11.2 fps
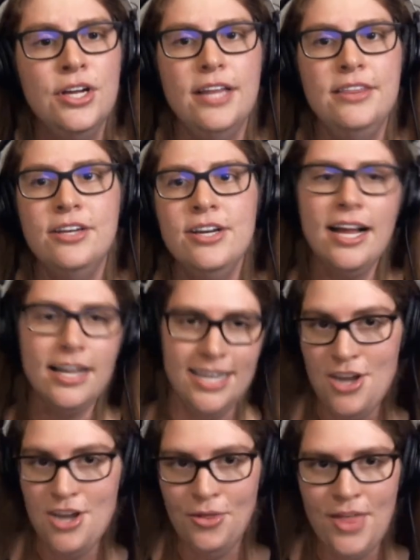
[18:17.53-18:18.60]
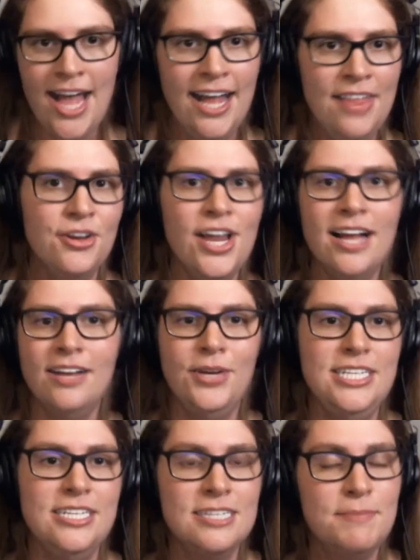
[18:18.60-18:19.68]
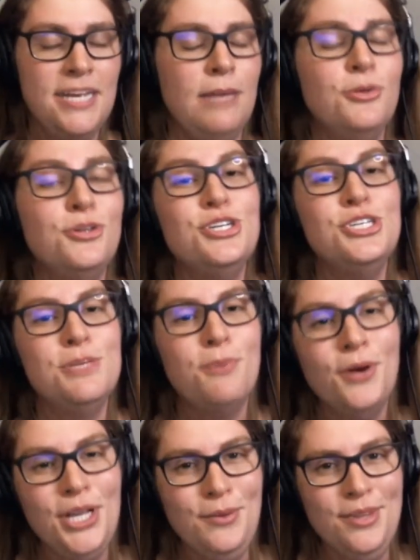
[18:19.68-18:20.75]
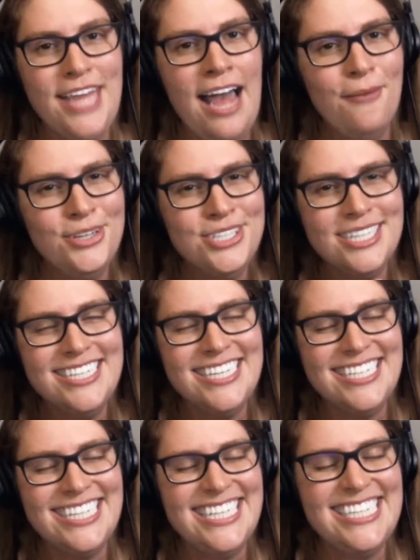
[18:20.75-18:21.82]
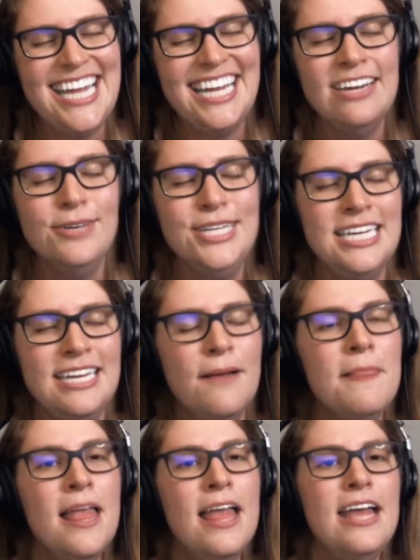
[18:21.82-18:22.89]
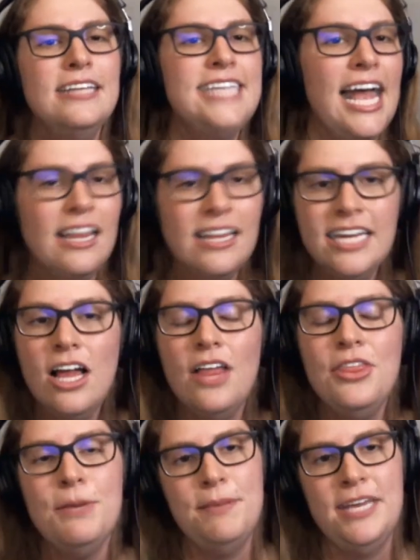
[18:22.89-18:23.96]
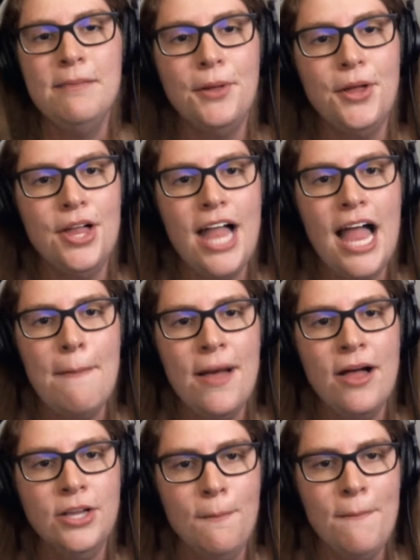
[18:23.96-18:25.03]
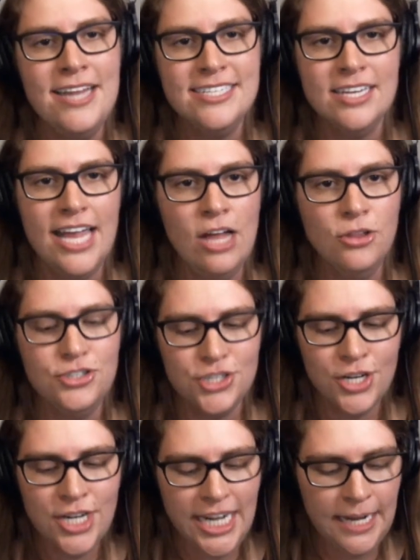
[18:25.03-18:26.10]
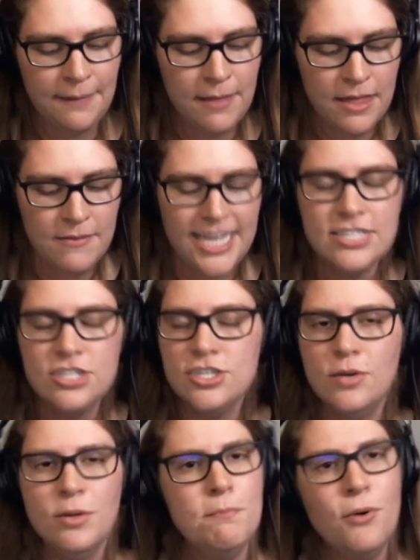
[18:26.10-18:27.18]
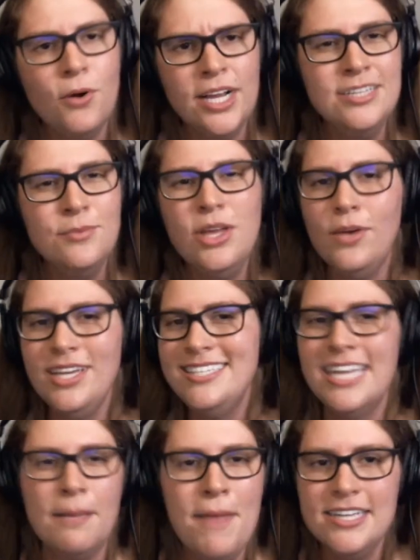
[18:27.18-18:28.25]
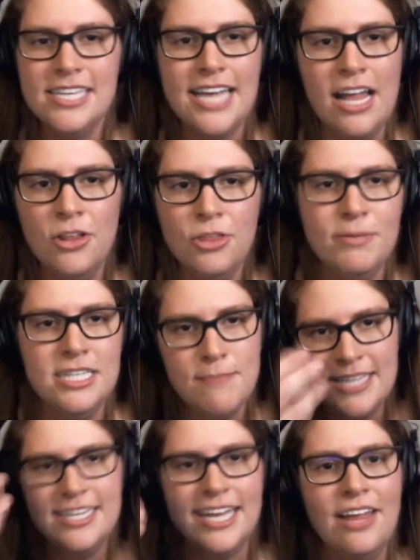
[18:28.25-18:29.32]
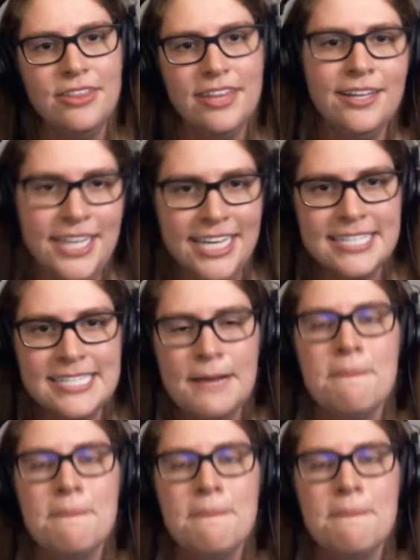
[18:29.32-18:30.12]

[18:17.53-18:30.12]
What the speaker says: they're not going to know that, and they're not going to be able to support you with that, which leads us to the second reason. Telling other people about your mental health journey is so important. And we always think mental health means mental health illness.